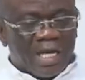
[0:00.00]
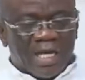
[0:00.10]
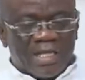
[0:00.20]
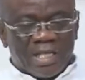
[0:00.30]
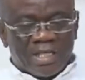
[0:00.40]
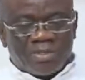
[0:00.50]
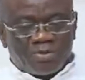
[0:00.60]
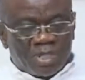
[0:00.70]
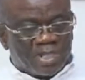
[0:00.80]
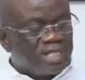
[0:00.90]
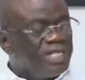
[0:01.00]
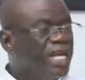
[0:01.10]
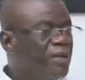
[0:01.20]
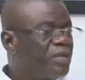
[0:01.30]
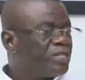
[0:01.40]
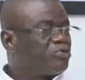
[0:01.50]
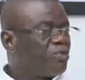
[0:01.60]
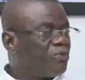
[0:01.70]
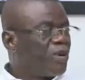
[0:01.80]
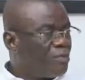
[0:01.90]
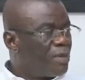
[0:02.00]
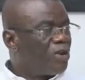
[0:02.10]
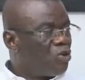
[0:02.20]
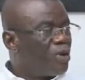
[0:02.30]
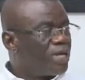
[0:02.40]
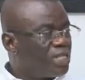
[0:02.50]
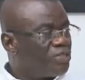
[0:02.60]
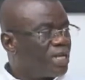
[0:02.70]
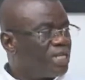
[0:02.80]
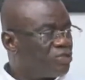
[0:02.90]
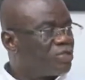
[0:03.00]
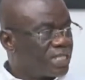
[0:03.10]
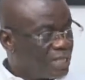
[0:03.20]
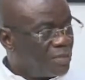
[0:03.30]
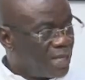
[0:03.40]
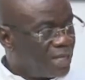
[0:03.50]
And the district's name is Chifo Himan Lower Densha District Assembly.